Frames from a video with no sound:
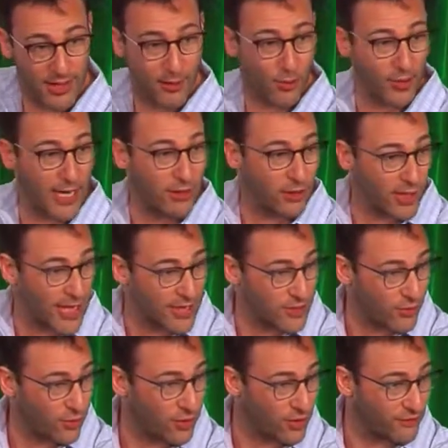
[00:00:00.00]
They will
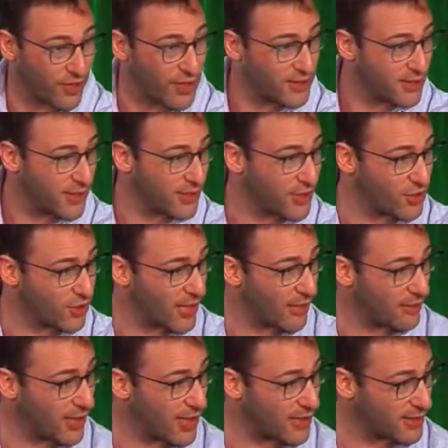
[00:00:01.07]
outlast all of us, and they should
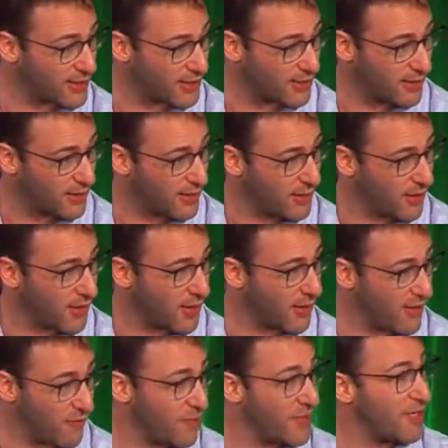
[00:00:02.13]
outlast,
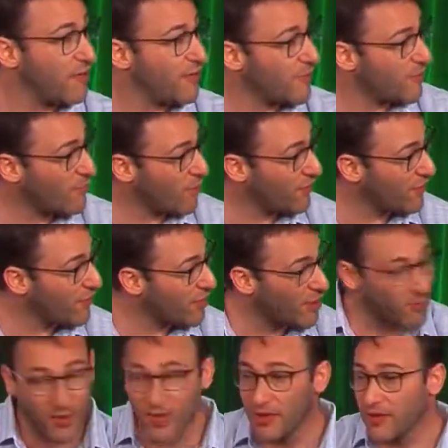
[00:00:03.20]
they've been here from the birth of the
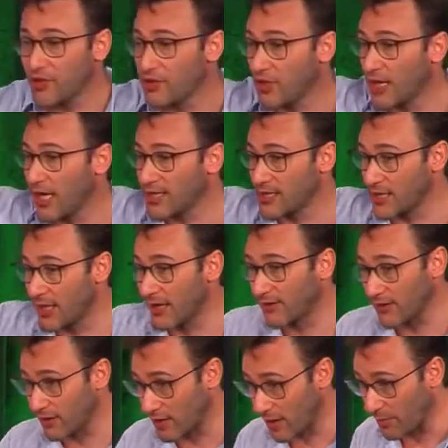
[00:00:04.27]
company, and they should last the
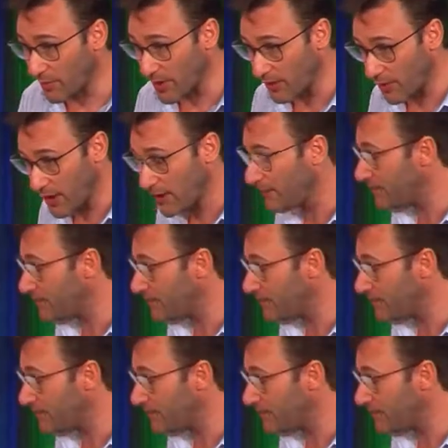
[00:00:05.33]
length of the company,